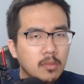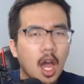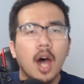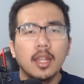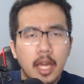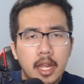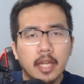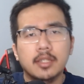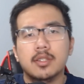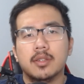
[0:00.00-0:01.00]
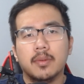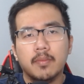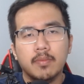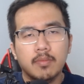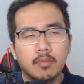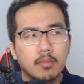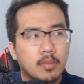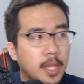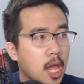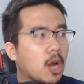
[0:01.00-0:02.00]
On Linux,
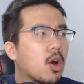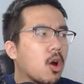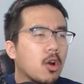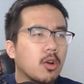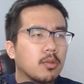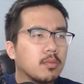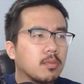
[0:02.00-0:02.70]
there are